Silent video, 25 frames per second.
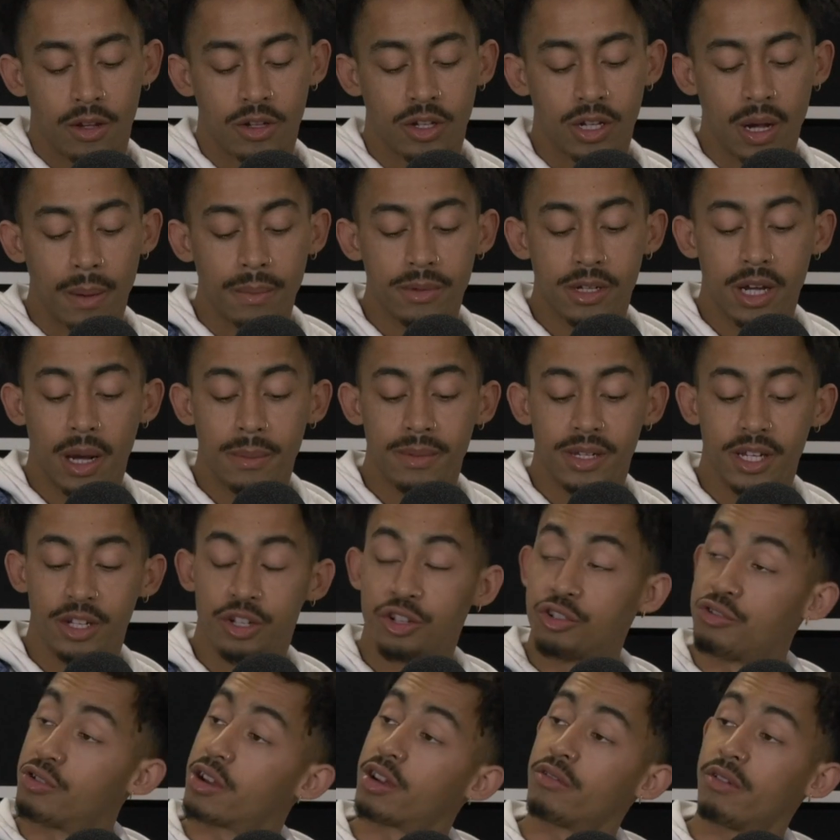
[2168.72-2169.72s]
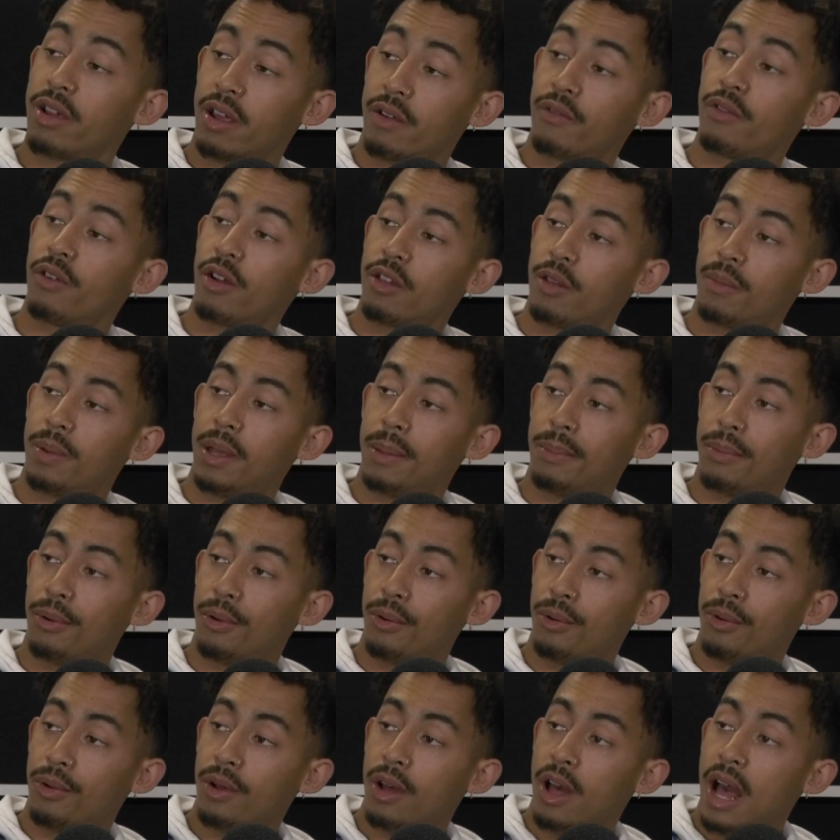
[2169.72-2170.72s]
sometimes it's triggering for other
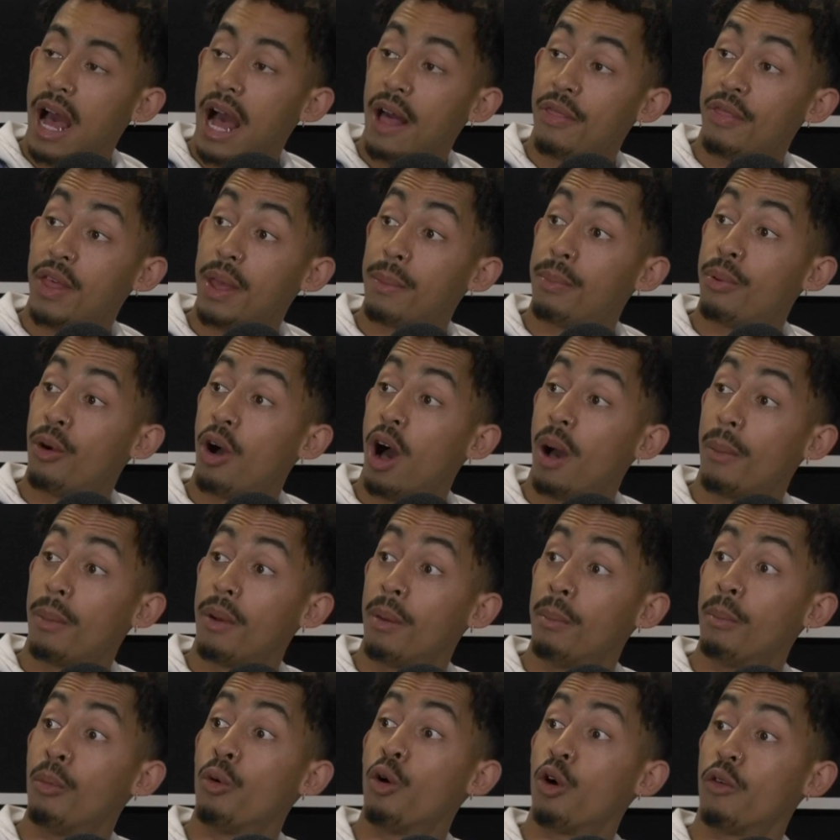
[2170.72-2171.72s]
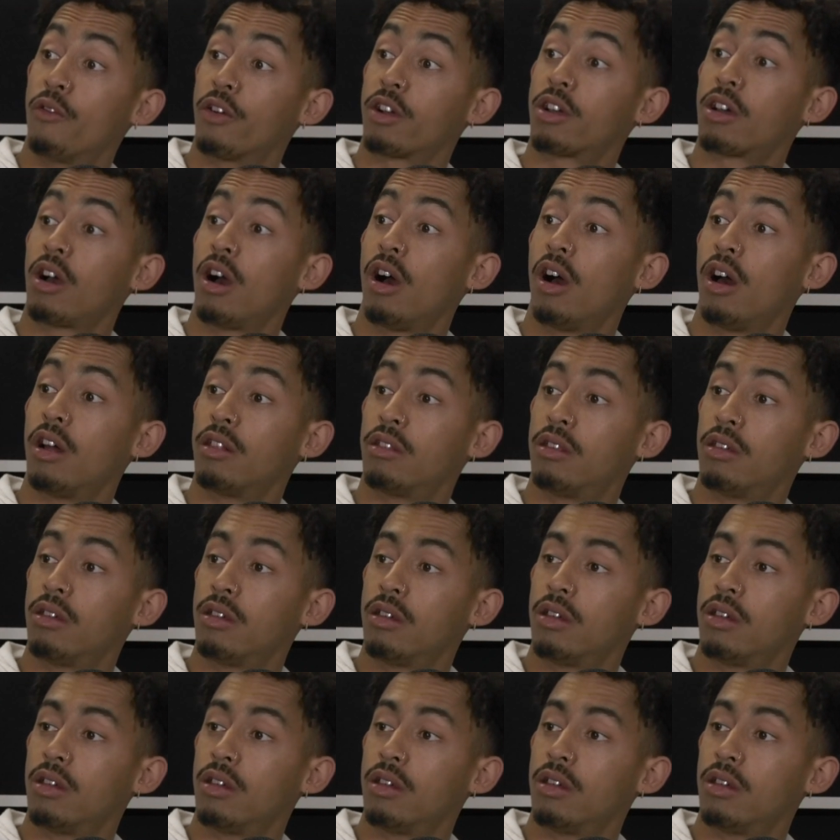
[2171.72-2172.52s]
people, and they put up more of a guard.